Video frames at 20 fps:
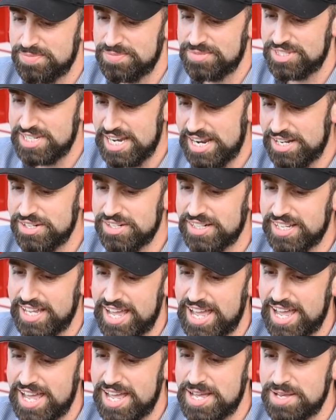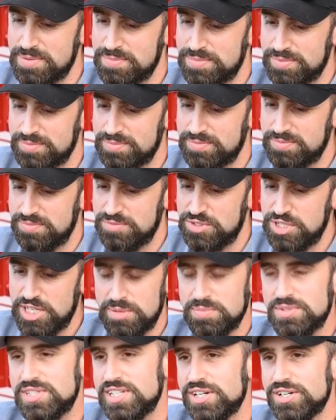standard cab,
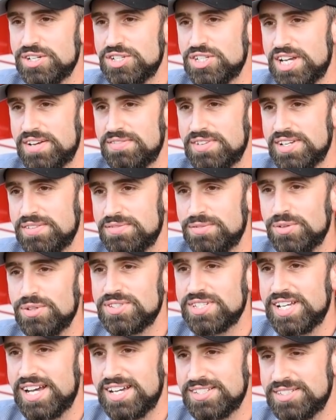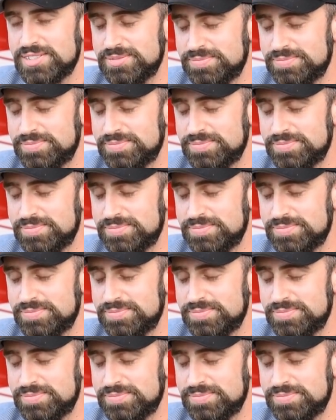GMC or Chevy, full size.